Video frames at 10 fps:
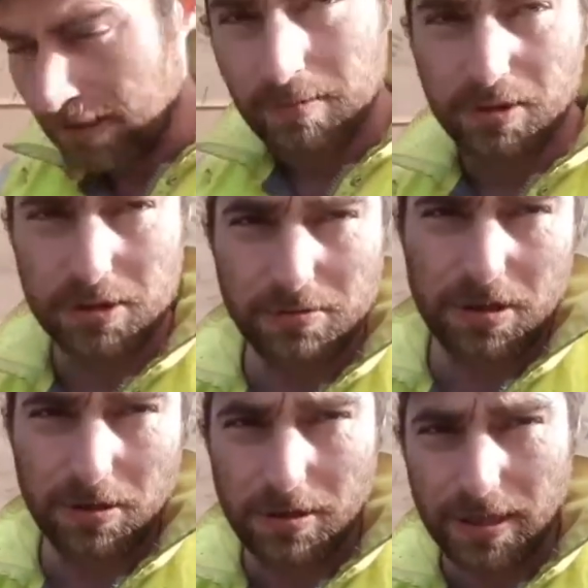put some
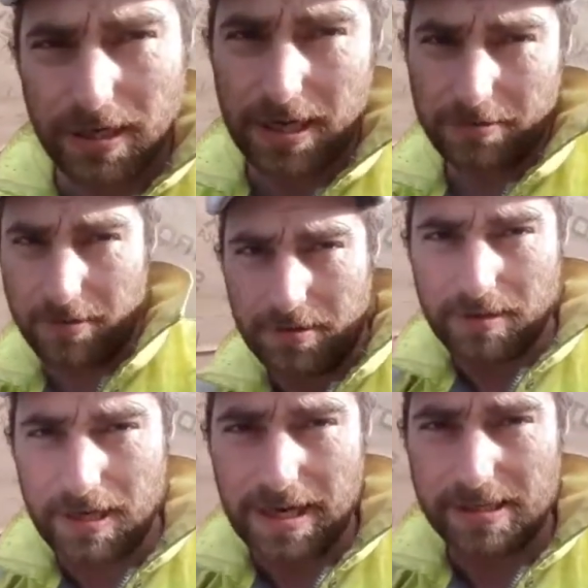concrete down,
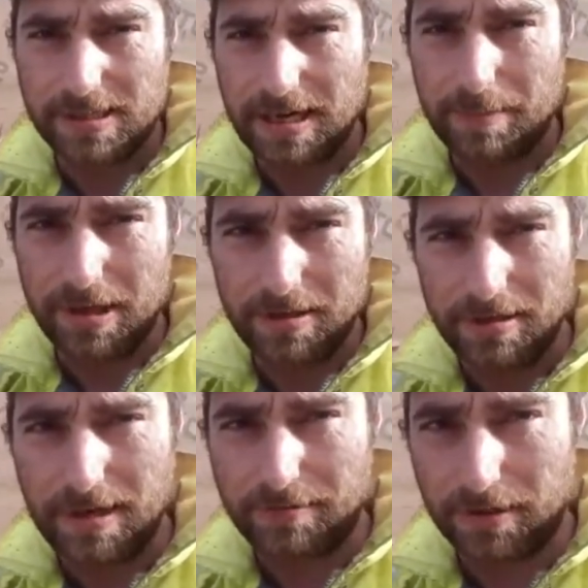lay a slab,
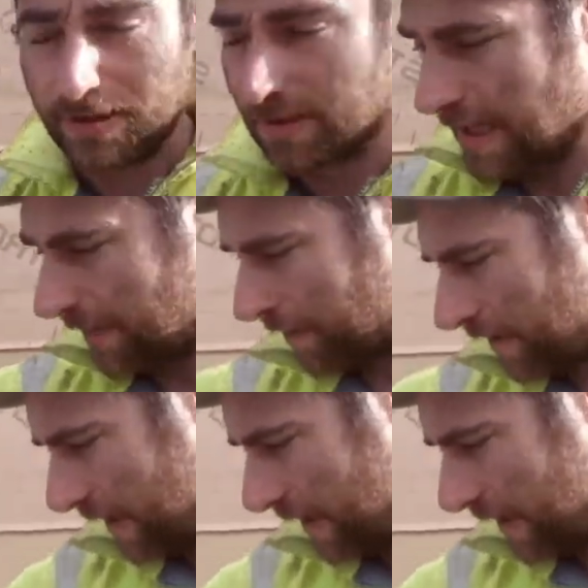level the slab at